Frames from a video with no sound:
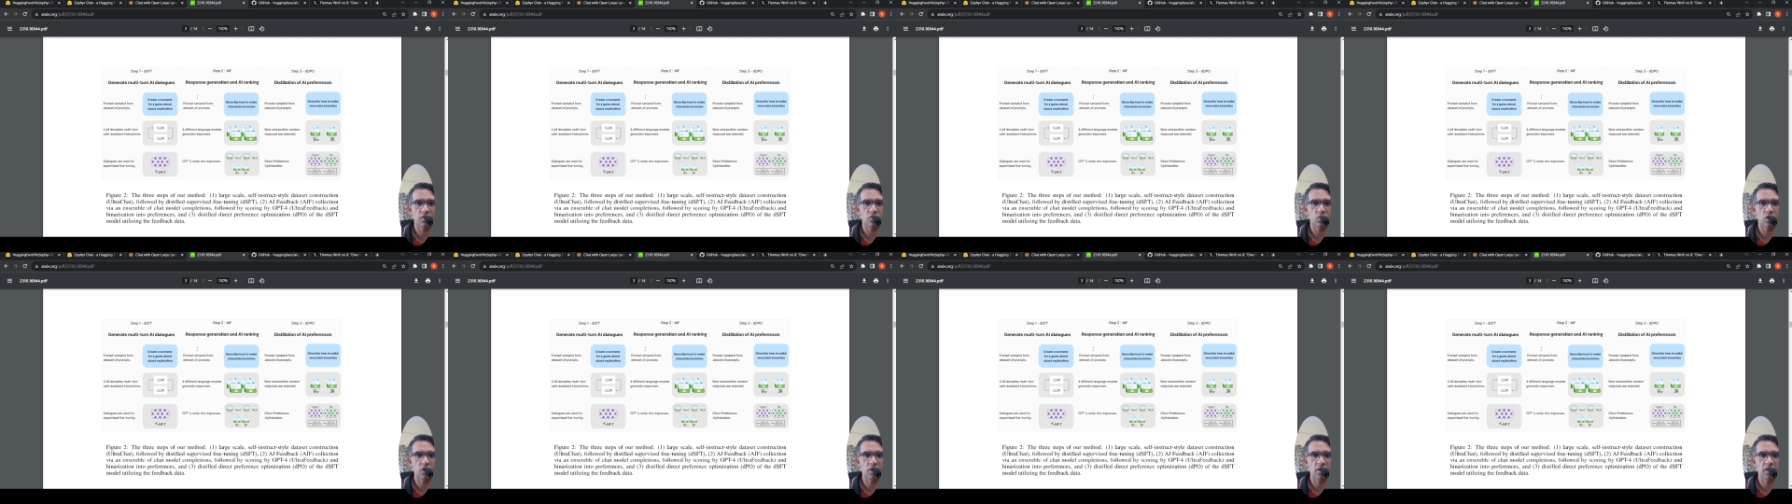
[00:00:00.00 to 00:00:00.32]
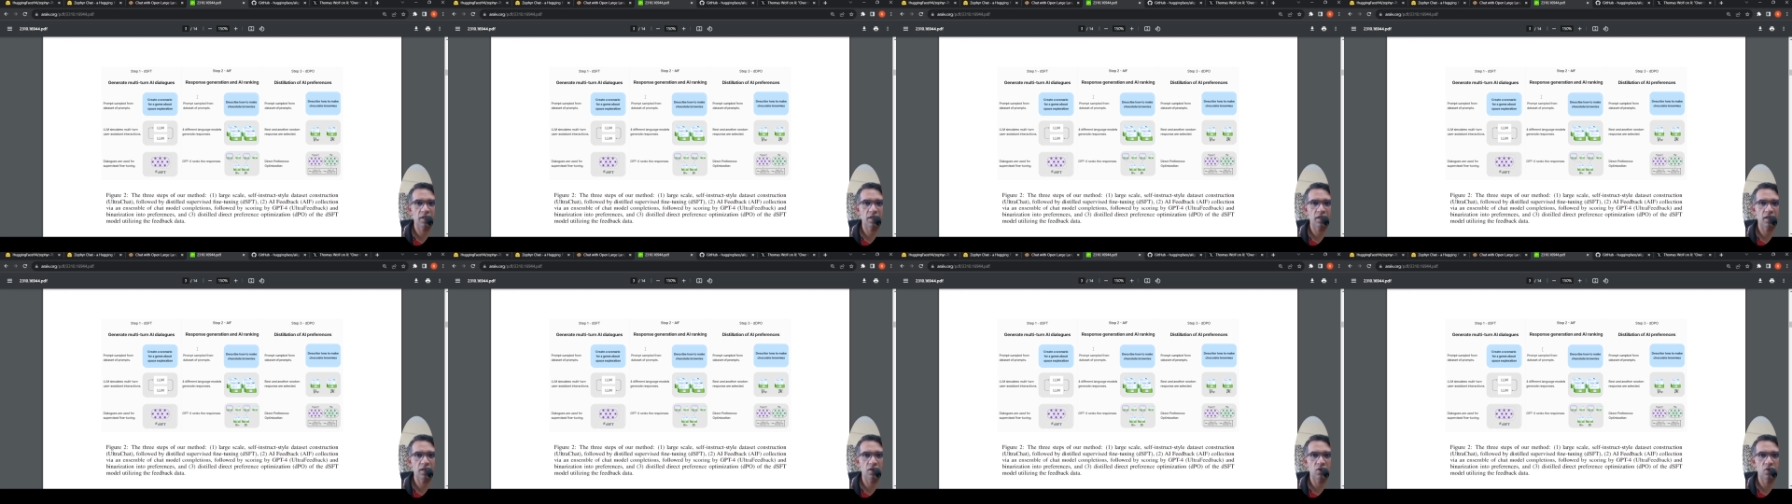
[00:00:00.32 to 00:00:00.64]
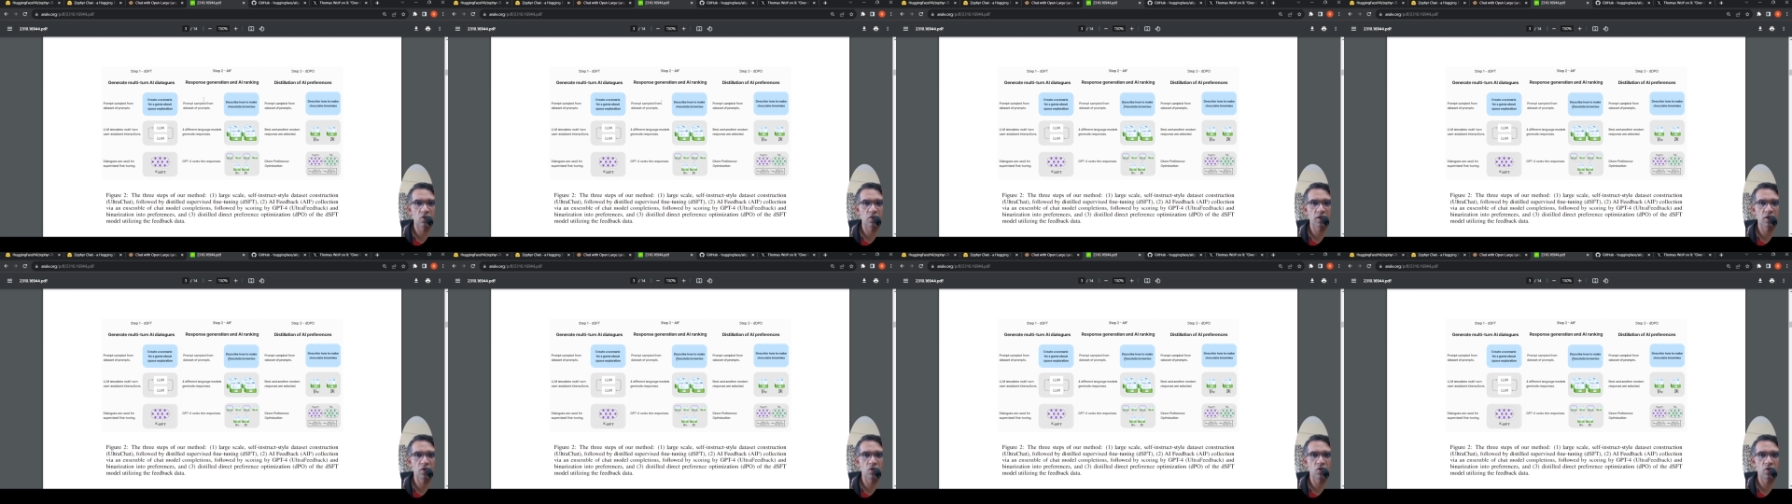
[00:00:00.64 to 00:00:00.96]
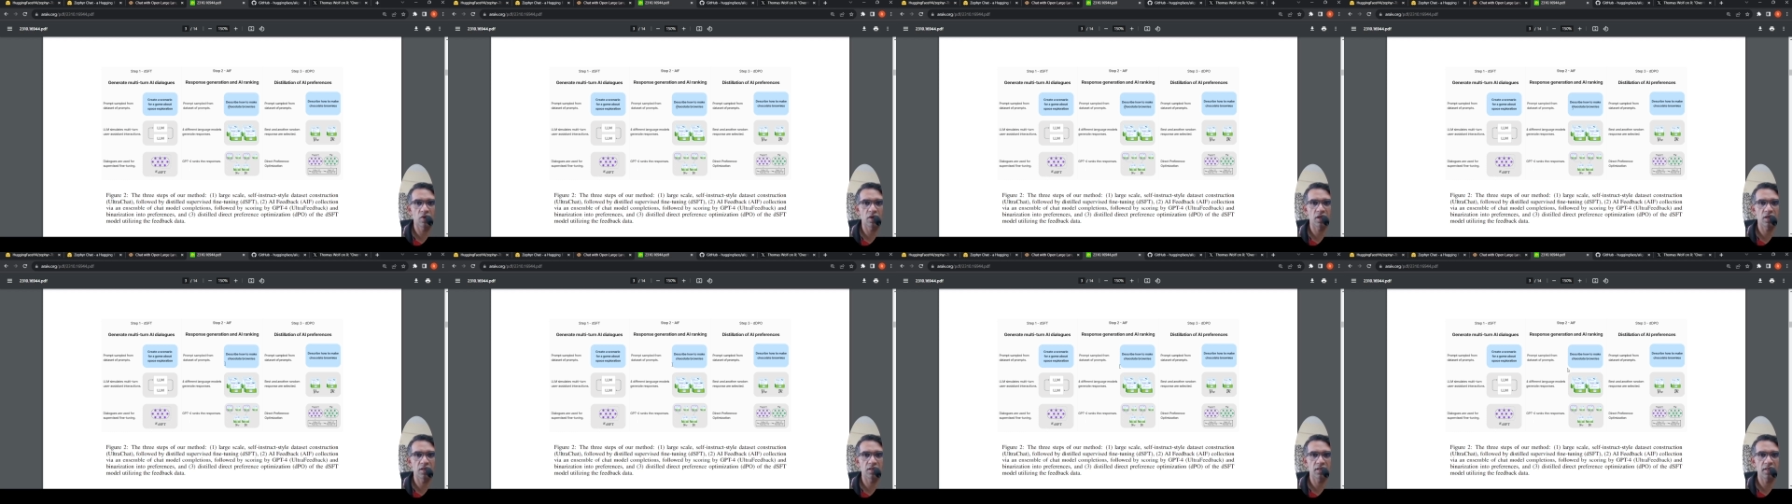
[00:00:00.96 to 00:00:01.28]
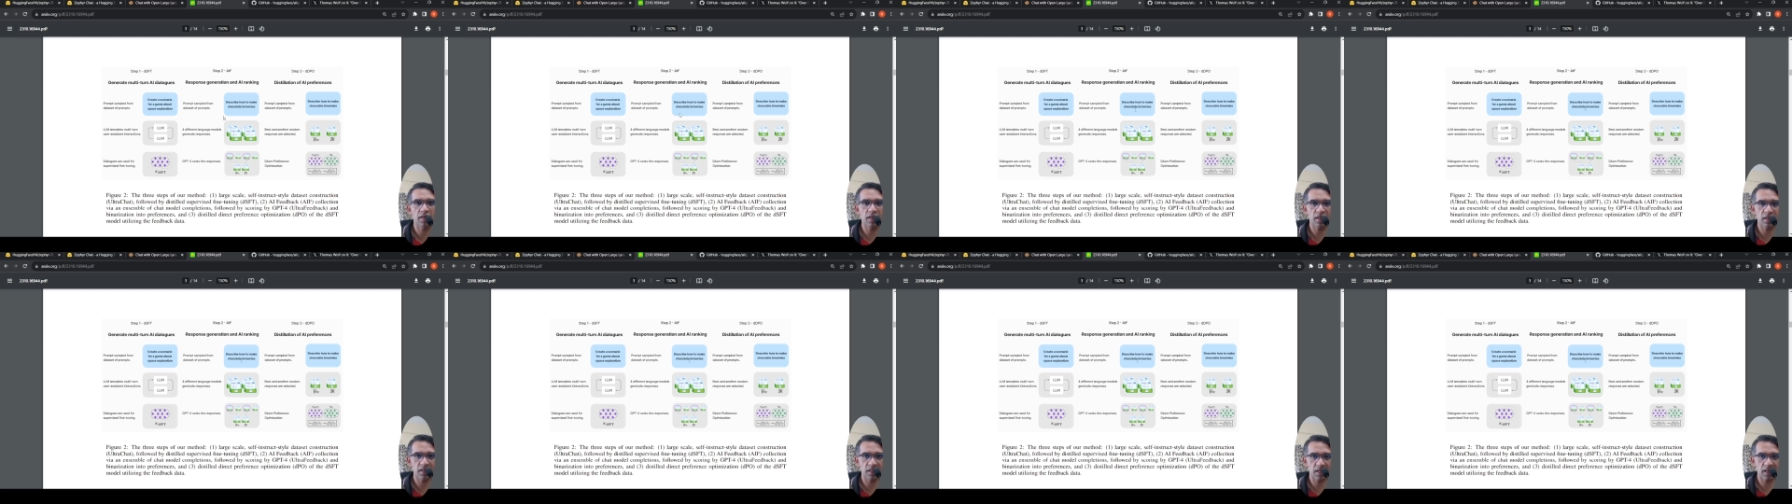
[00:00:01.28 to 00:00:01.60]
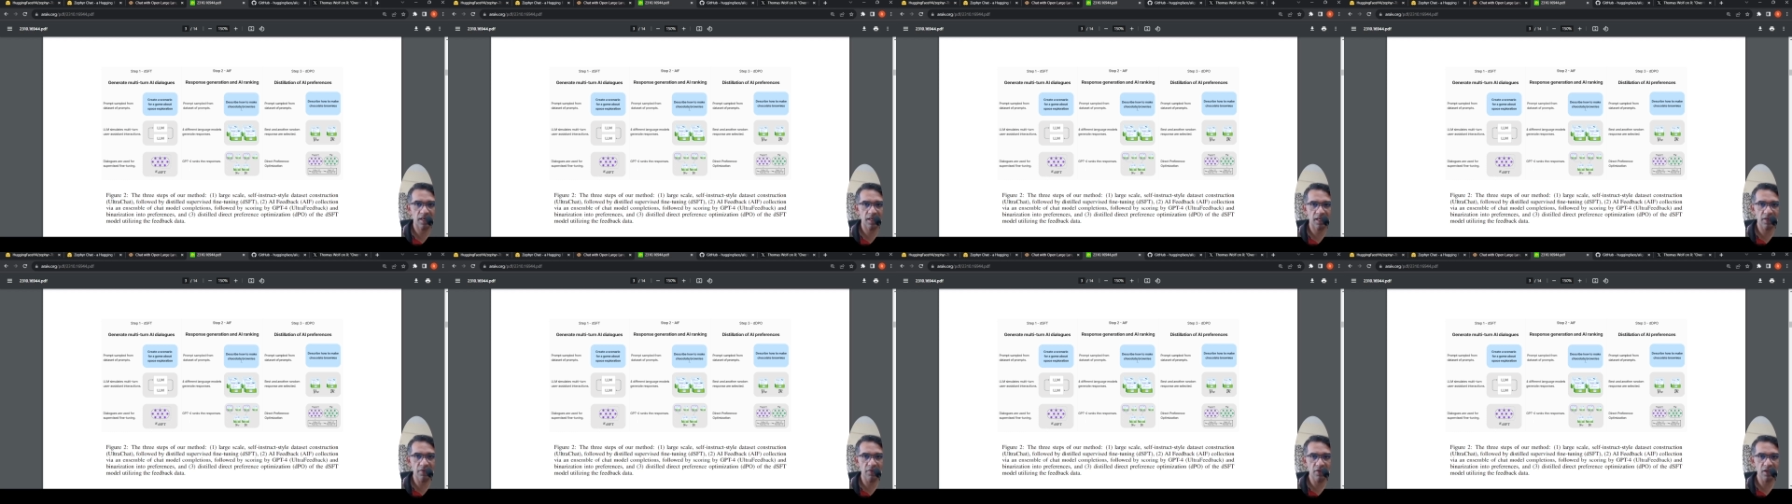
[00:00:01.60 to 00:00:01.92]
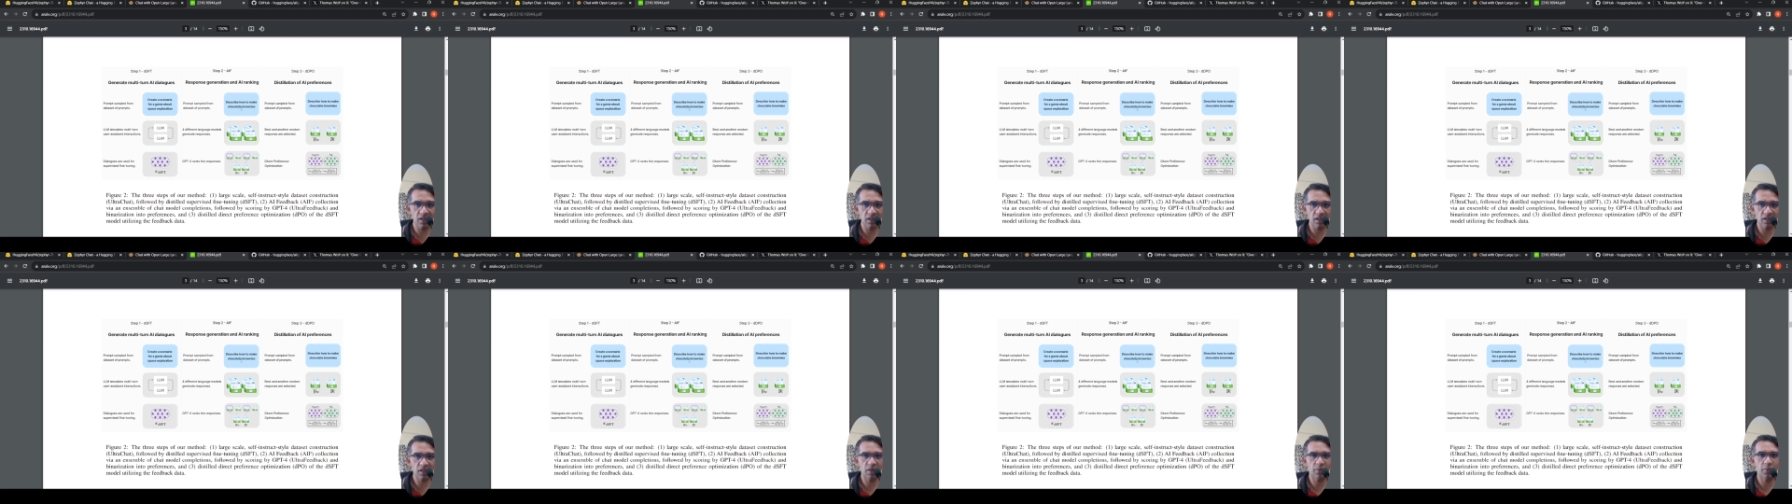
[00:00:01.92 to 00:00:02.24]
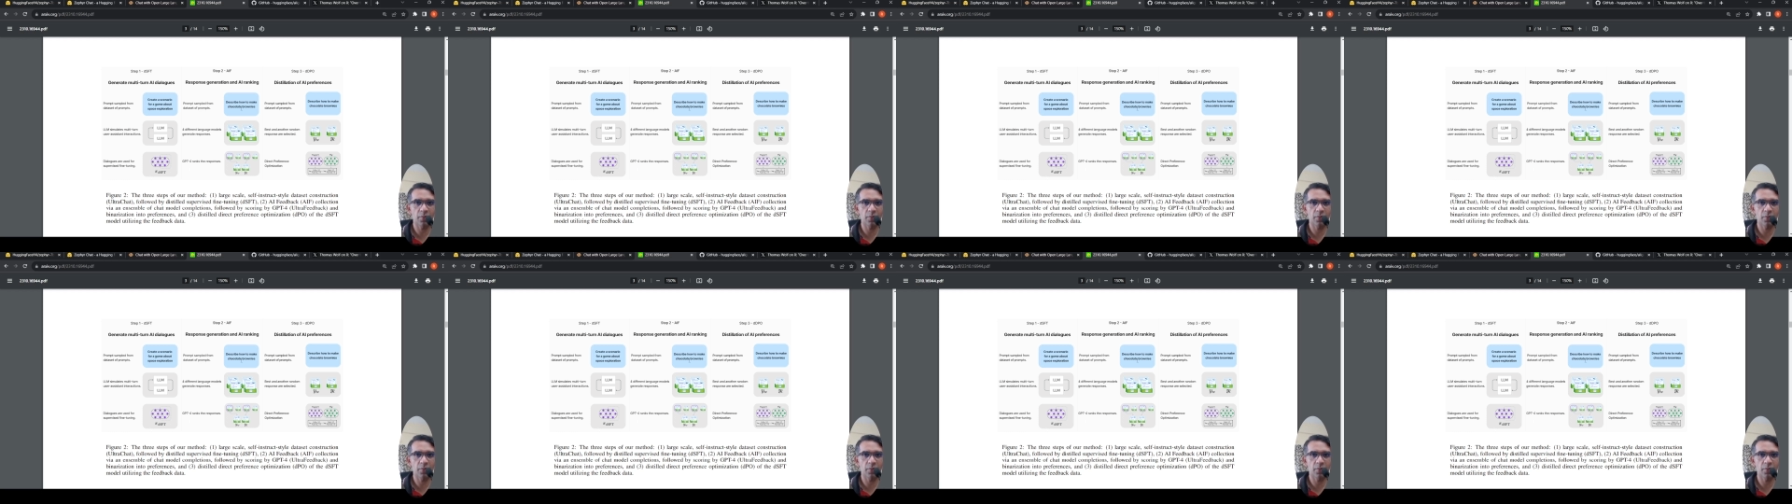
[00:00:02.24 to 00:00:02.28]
what they are doing over here is that they are giving a